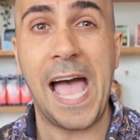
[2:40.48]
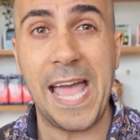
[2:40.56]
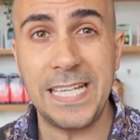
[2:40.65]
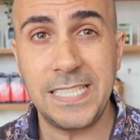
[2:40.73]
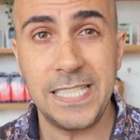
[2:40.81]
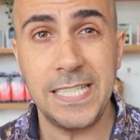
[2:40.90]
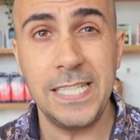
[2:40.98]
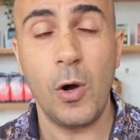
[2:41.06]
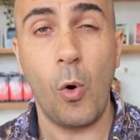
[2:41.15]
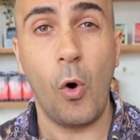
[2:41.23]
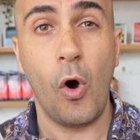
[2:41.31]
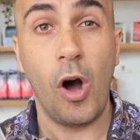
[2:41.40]
80
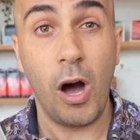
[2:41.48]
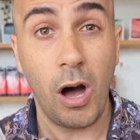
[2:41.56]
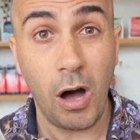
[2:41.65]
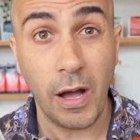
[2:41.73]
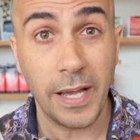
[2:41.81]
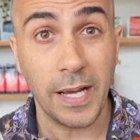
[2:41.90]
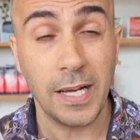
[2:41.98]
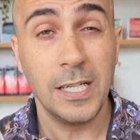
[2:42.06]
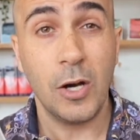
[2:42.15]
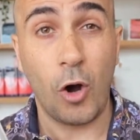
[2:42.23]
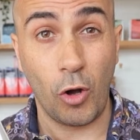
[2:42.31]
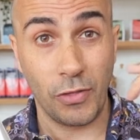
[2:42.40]
or higher
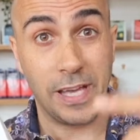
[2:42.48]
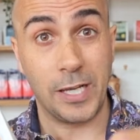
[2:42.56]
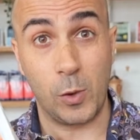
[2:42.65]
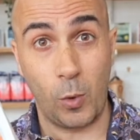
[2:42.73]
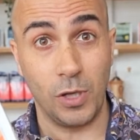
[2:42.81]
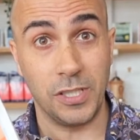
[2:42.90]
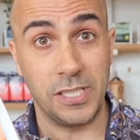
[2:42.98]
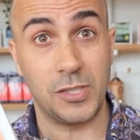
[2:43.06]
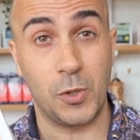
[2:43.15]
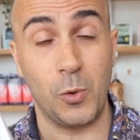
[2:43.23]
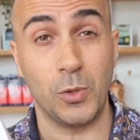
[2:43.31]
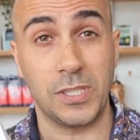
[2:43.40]
on that quality
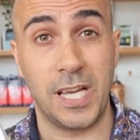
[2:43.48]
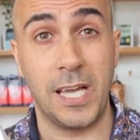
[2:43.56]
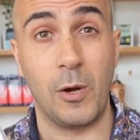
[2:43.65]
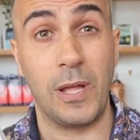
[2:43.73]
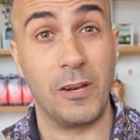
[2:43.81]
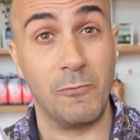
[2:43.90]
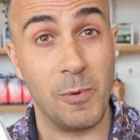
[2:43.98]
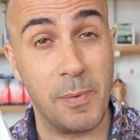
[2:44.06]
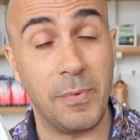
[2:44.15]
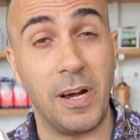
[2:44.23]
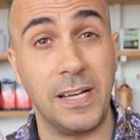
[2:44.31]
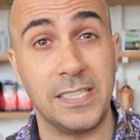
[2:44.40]
score scale. And
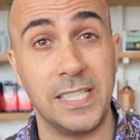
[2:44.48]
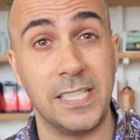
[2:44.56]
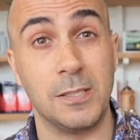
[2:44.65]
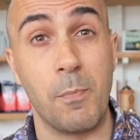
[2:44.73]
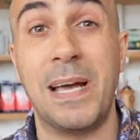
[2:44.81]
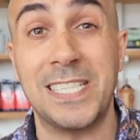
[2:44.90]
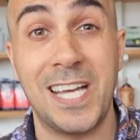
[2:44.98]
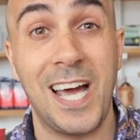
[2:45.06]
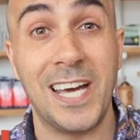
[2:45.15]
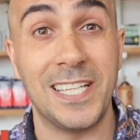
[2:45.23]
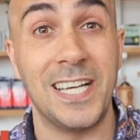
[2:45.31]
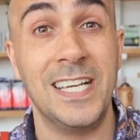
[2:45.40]
remember, I said it's much
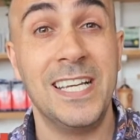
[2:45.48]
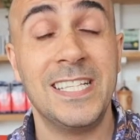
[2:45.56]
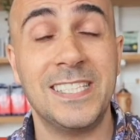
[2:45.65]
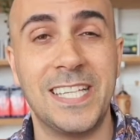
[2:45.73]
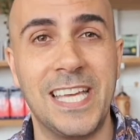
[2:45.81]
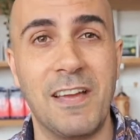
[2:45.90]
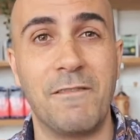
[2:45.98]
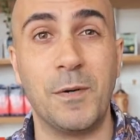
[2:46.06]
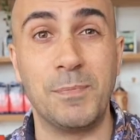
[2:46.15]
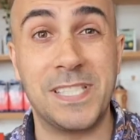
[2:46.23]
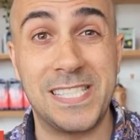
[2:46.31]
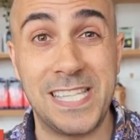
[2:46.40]
harder to get
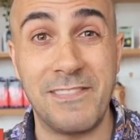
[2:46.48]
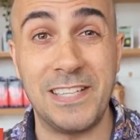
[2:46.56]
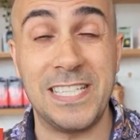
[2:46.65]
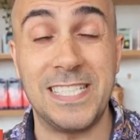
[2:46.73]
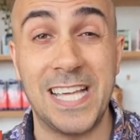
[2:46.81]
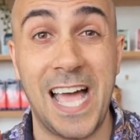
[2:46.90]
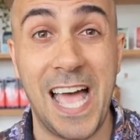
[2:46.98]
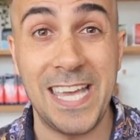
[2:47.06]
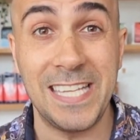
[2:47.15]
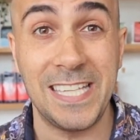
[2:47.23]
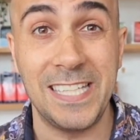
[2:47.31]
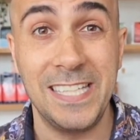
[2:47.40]
from 70 to
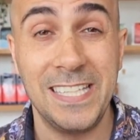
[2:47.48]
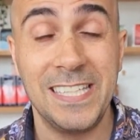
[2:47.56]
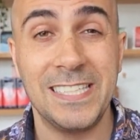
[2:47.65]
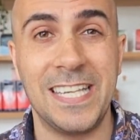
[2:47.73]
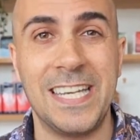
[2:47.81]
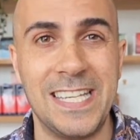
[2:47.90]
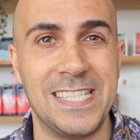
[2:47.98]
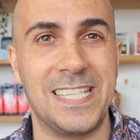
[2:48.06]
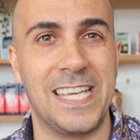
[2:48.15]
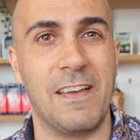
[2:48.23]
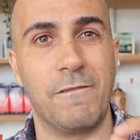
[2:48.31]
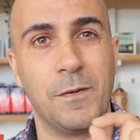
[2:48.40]
80 than it is to
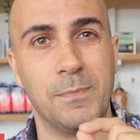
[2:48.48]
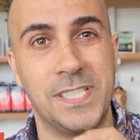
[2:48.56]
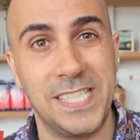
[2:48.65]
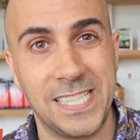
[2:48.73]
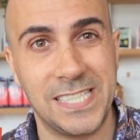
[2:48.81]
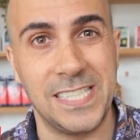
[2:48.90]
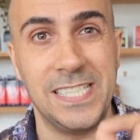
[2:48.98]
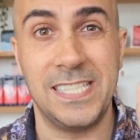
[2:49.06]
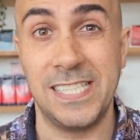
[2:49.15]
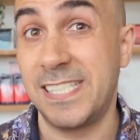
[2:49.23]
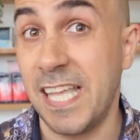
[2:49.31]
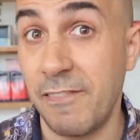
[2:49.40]
get from 60
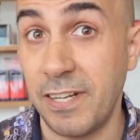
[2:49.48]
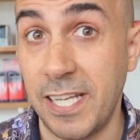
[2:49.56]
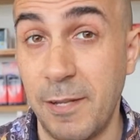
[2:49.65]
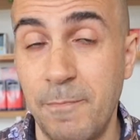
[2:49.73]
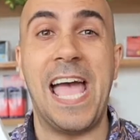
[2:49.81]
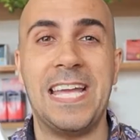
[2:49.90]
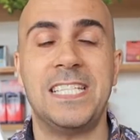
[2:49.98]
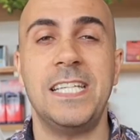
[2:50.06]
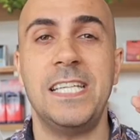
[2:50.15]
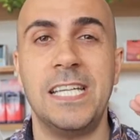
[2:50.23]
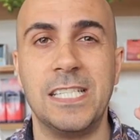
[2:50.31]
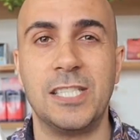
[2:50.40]
to 70.
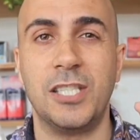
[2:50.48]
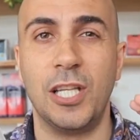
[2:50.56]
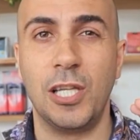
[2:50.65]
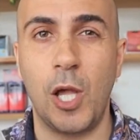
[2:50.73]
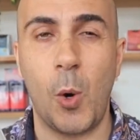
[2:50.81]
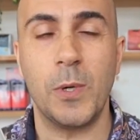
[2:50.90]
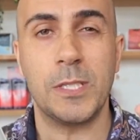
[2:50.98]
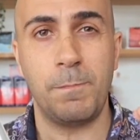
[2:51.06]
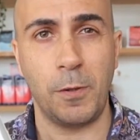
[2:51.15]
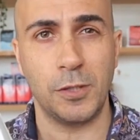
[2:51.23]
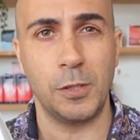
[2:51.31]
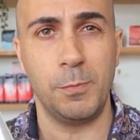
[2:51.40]
80 is the lowest
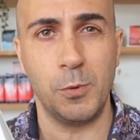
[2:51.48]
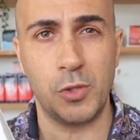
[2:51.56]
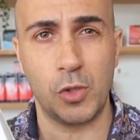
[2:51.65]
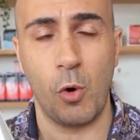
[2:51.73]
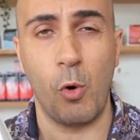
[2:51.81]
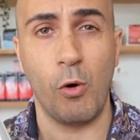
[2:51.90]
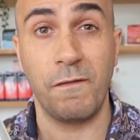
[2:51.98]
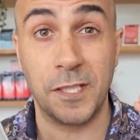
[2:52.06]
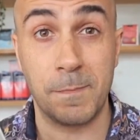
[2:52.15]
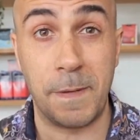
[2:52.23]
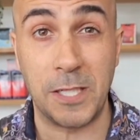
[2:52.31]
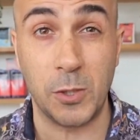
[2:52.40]
possible score for
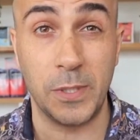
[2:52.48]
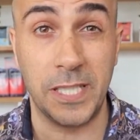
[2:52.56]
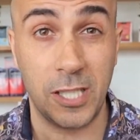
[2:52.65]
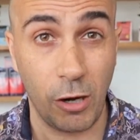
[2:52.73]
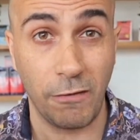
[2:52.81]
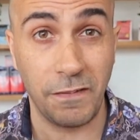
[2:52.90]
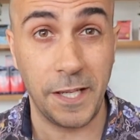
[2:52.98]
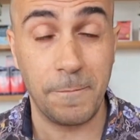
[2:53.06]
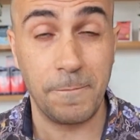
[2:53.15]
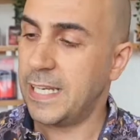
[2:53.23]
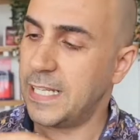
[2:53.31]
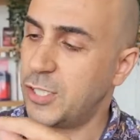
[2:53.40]
specialty coffee.
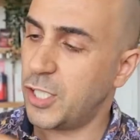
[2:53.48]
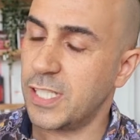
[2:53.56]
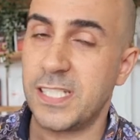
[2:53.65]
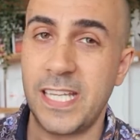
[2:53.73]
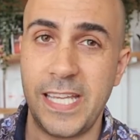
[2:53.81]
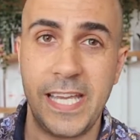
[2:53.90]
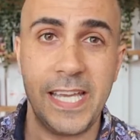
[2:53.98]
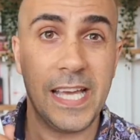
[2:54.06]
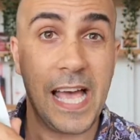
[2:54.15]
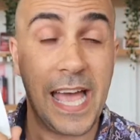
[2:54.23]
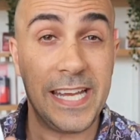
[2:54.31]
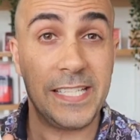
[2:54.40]
And as you can see
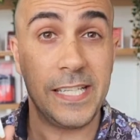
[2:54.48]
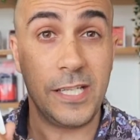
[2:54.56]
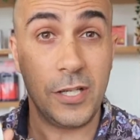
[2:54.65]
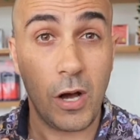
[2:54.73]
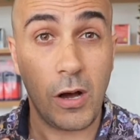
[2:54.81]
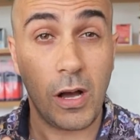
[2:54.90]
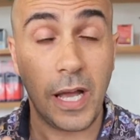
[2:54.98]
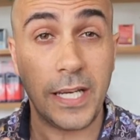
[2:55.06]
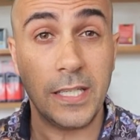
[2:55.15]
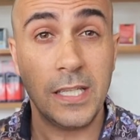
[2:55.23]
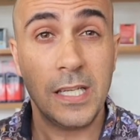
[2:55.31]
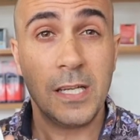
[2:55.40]
here,
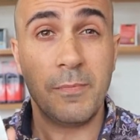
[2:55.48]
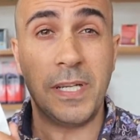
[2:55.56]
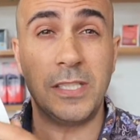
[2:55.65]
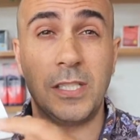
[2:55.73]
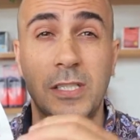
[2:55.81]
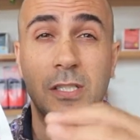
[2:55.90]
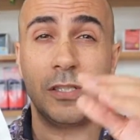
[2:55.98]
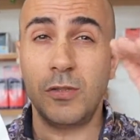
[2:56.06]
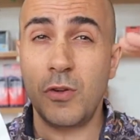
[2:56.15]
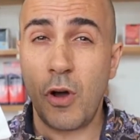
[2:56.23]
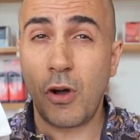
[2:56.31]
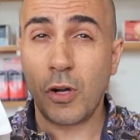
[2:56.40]
89 means it's
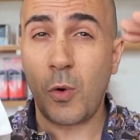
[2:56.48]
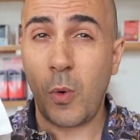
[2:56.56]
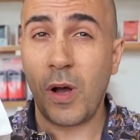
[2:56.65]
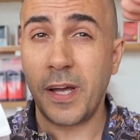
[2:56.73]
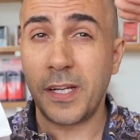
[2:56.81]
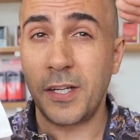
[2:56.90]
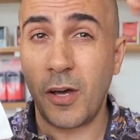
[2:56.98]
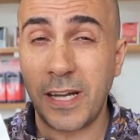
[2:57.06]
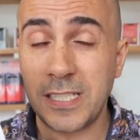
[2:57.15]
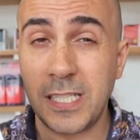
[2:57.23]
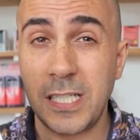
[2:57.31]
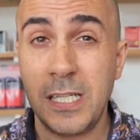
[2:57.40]
not quite
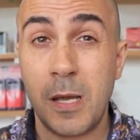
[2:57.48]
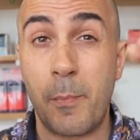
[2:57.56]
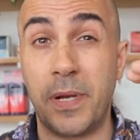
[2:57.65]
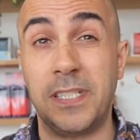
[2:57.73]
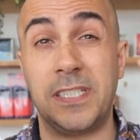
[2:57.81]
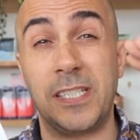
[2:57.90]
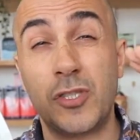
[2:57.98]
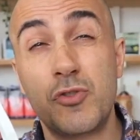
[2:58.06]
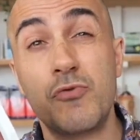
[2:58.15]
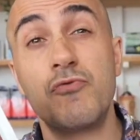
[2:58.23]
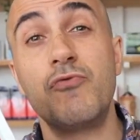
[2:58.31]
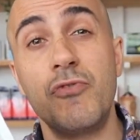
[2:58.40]
90, but it's
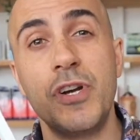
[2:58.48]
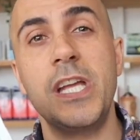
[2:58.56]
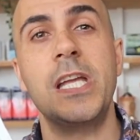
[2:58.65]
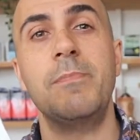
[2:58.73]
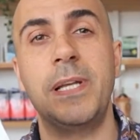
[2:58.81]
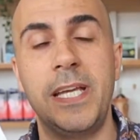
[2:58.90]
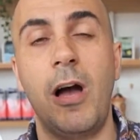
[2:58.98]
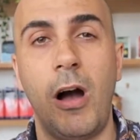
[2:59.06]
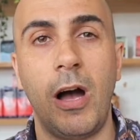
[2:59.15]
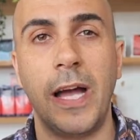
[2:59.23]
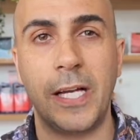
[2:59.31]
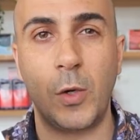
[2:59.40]
extremely
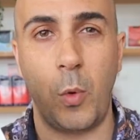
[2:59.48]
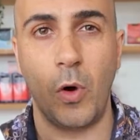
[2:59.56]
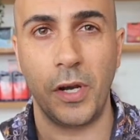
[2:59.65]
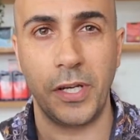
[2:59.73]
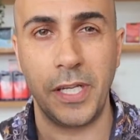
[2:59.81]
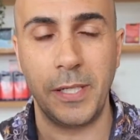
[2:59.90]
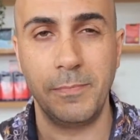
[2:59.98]
high quality.